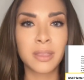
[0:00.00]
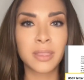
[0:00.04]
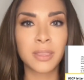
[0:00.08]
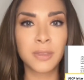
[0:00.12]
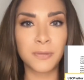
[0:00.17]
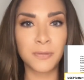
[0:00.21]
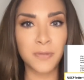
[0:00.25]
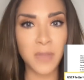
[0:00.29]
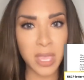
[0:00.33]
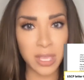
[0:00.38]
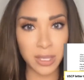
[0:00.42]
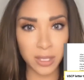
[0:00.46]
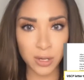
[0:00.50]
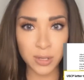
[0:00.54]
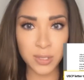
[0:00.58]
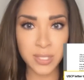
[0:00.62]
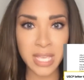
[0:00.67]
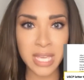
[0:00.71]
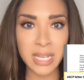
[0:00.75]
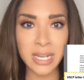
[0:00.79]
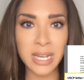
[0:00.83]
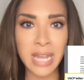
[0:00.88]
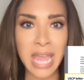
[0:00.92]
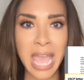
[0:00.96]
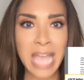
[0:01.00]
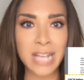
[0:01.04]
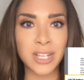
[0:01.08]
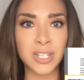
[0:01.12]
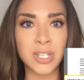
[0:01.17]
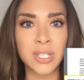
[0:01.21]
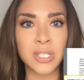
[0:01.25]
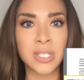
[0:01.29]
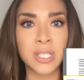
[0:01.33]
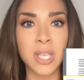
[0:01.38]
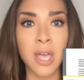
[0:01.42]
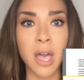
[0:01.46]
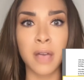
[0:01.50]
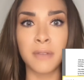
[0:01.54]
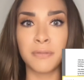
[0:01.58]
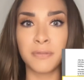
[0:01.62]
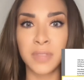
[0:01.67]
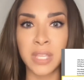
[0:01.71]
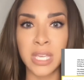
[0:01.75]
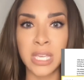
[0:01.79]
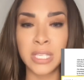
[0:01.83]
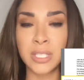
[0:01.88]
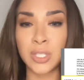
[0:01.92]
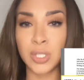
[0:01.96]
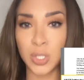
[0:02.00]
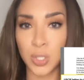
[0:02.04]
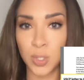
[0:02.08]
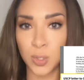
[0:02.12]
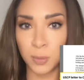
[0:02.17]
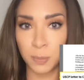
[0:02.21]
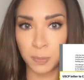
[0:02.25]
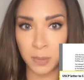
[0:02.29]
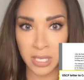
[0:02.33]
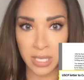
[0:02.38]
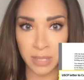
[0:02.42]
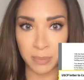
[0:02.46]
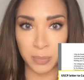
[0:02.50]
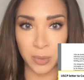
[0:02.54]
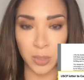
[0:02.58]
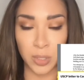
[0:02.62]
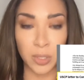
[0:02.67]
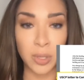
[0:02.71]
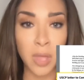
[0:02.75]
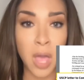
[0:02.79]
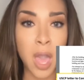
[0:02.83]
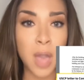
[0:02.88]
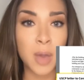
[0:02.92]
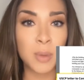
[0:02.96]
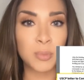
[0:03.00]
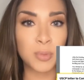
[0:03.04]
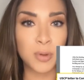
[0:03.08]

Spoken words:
"The failures and inactions of these two people